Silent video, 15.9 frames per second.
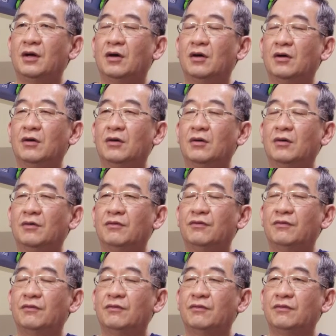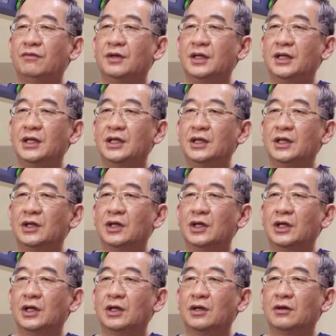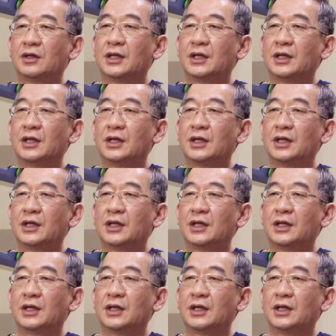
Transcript: of the uh,